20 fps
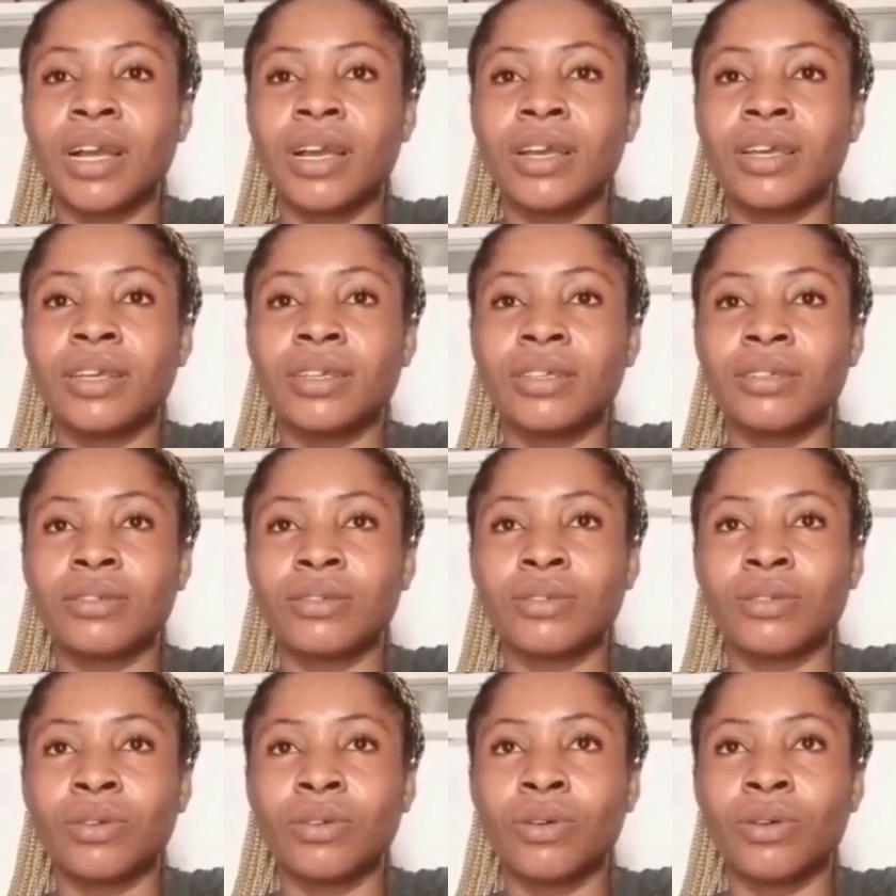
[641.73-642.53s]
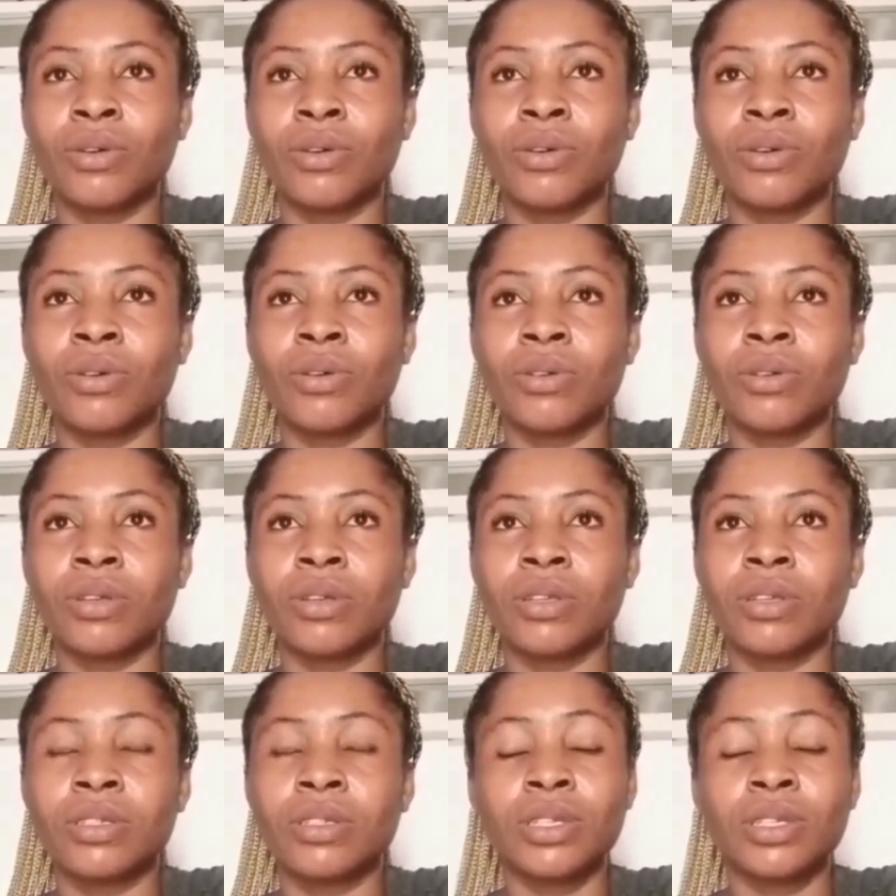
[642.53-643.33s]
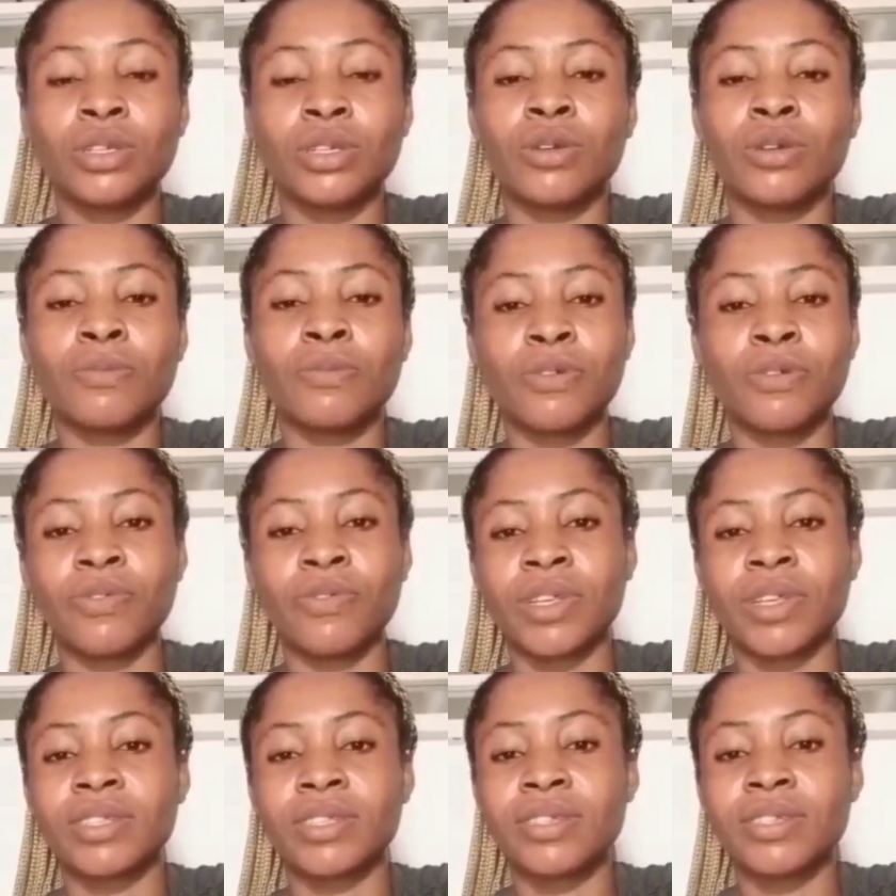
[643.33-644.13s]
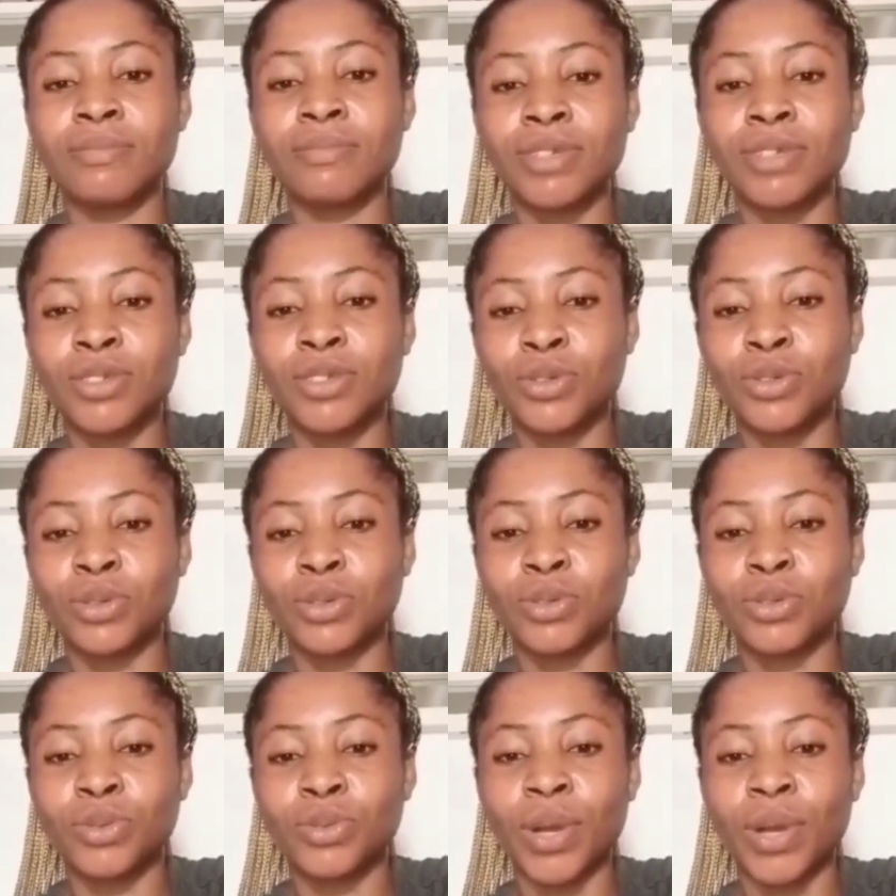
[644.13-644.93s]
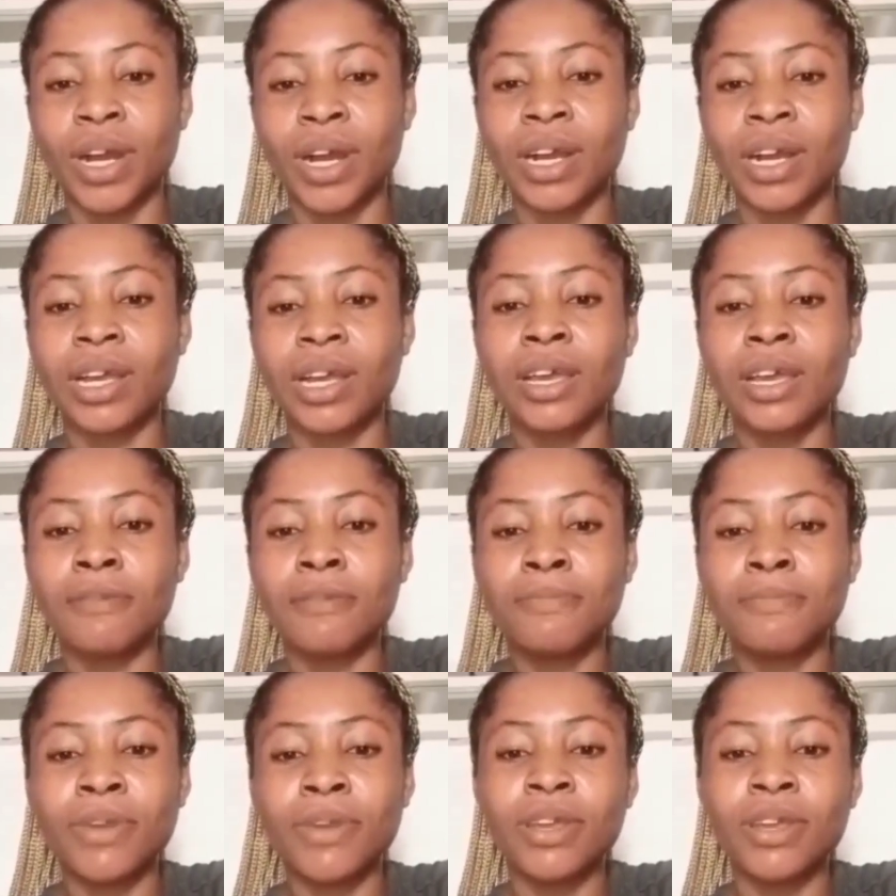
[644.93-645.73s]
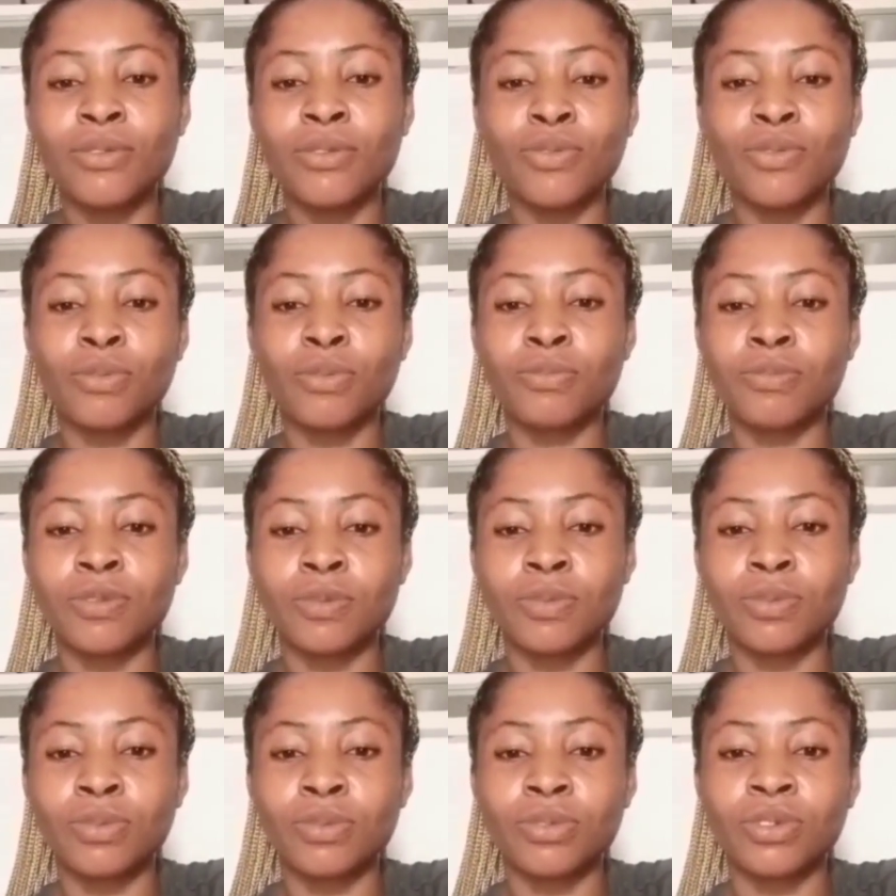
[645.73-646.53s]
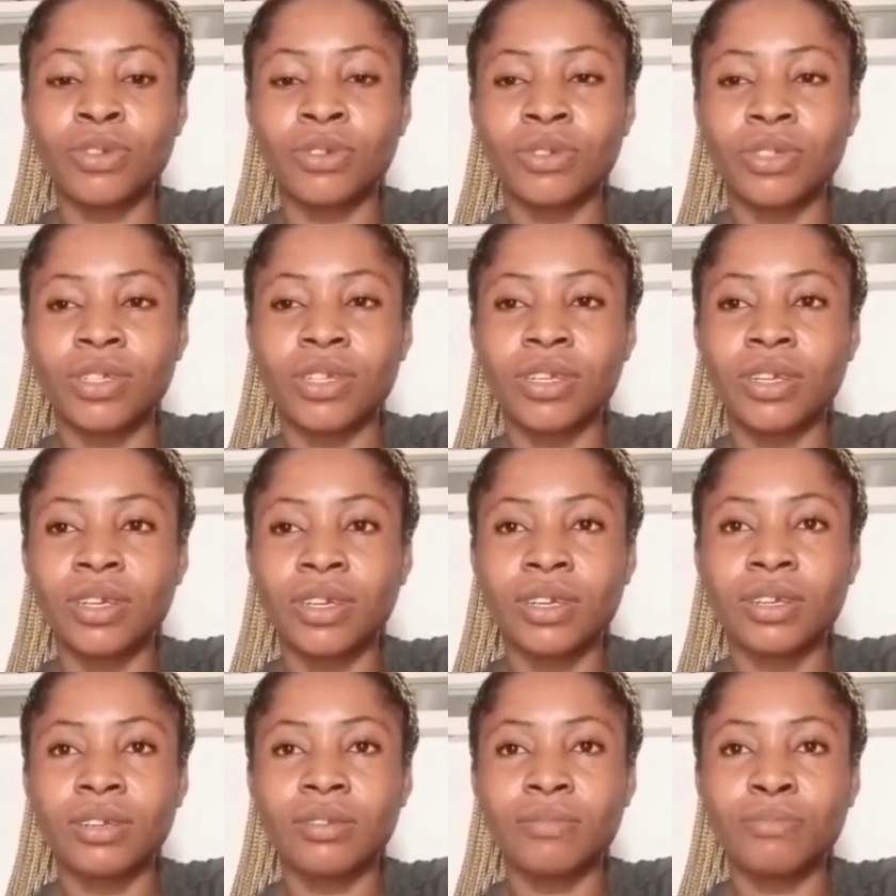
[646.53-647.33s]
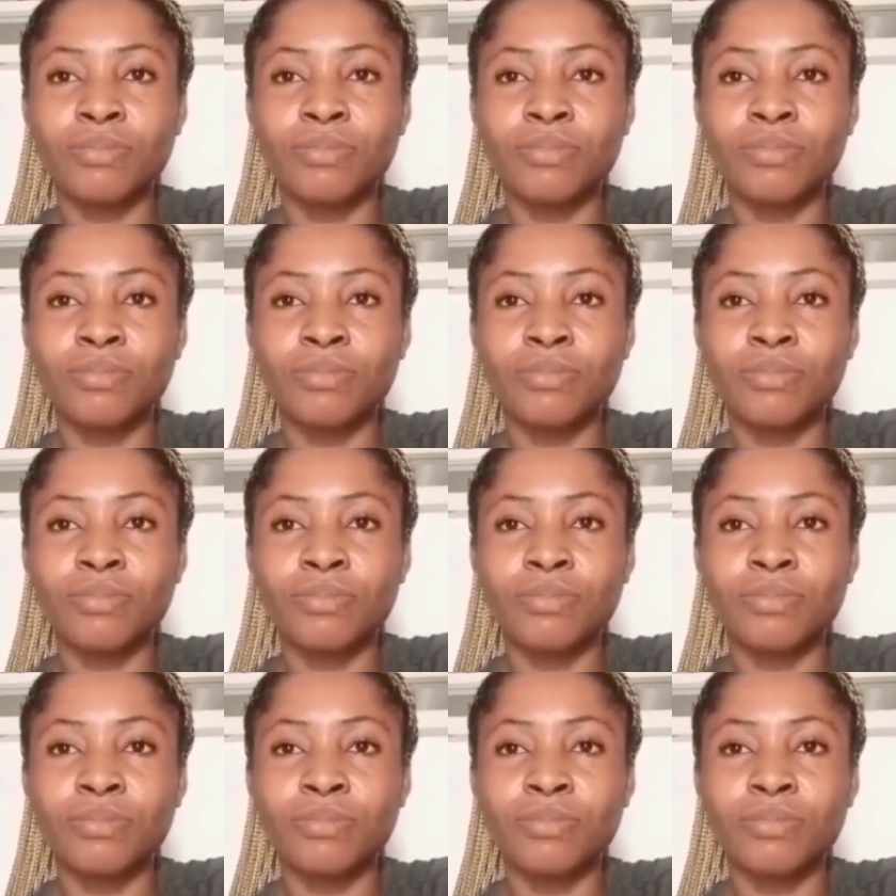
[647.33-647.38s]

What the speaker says: I saw Senior Prophet TB Joshua praying for people, just